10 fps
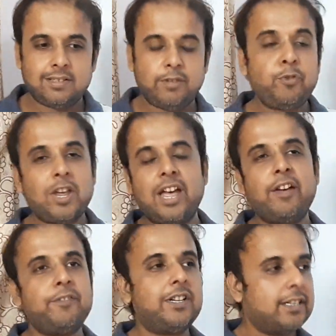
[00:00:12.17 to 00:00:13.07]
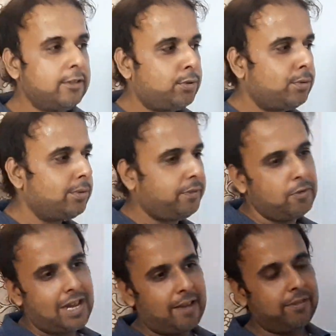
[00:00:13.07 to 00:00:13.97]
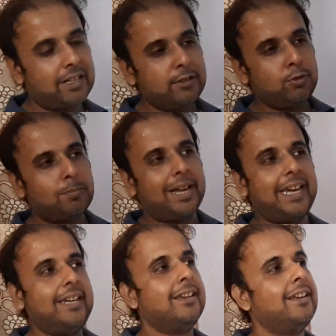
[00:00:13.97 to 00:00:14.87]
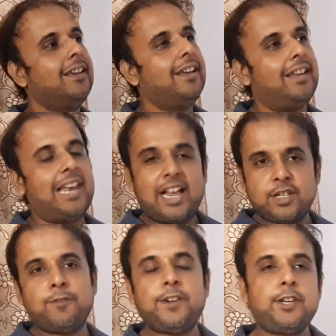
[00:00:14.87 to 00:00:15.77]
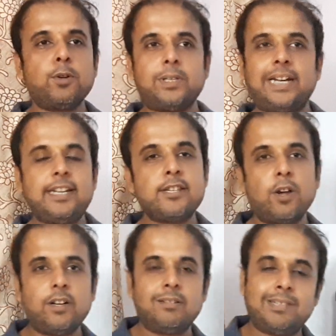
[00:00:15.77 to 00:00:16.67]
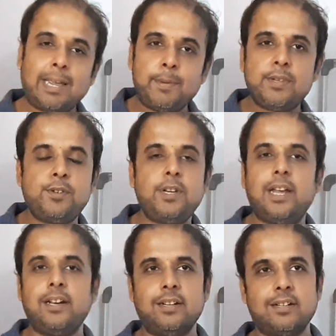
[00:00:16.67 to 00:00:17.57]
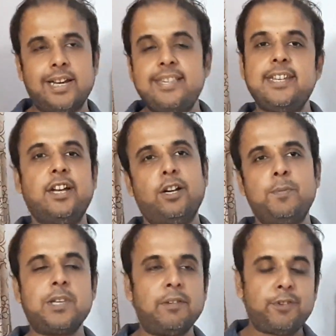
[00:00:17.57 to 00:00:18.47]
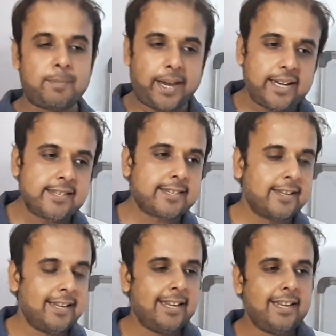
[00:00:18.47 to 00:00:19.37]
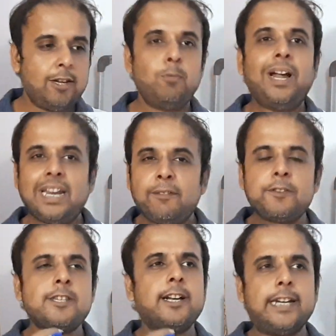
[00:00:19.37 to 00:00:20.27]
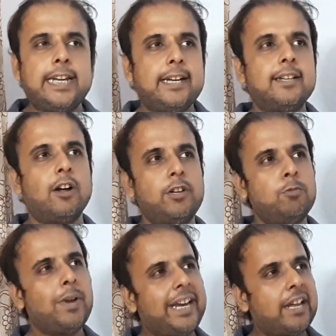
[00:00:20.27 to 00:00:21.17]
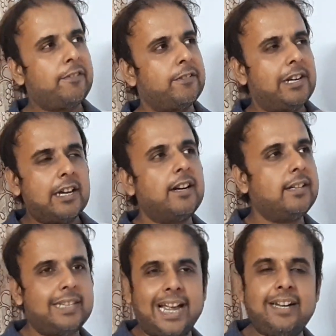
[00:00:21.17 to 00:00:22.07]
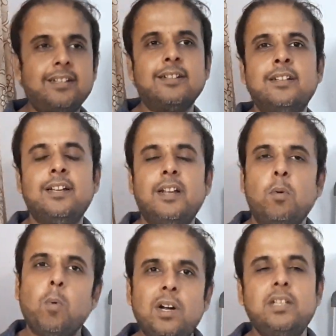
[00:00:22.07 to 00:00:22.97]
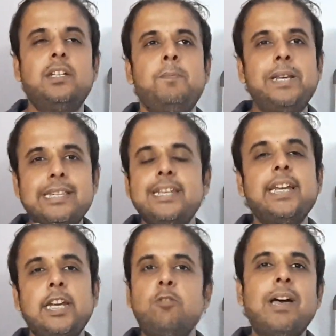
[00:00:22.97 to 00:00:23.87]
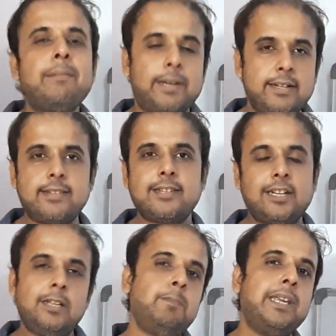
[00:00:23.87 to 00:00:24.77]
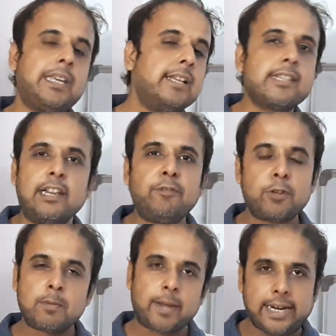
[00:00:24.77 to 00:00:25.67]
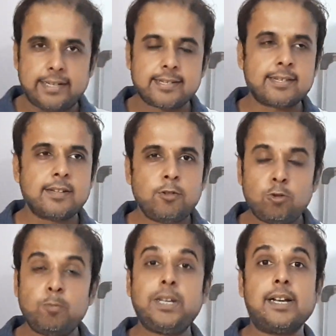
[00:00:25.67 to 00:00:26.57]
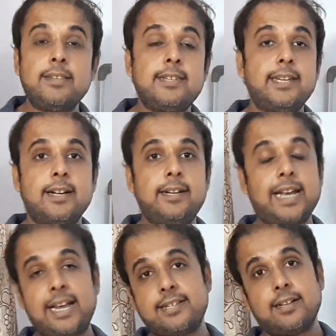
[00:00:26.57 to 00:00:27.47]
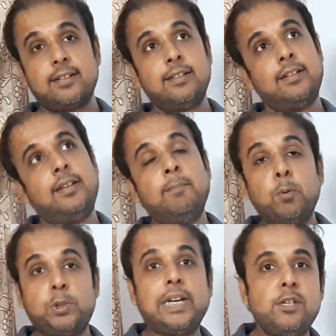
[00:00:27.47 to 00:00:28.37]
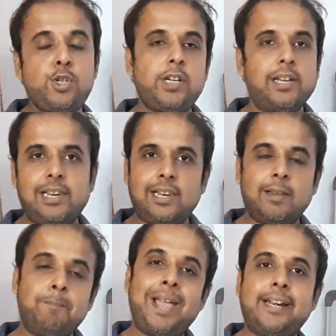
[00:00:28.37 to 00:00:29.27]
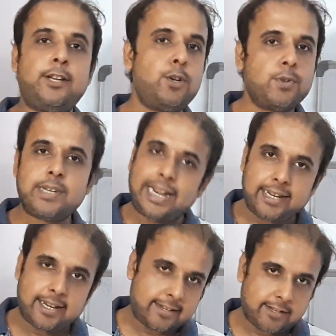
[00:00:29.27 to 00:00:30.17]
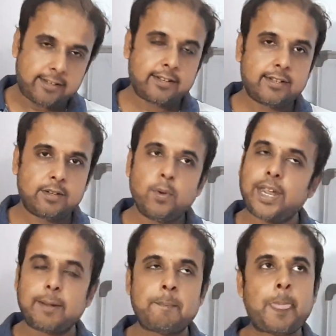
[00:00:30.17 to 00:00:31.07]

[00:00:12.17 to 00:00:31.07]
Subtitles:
If you have gone through my last video that is on chemistry and SAR of sulfonamides, you might have studied or you might have learned that what are the basic requirements in making sulfonamides to be considered as a potential bacteriostatic agent. Okay.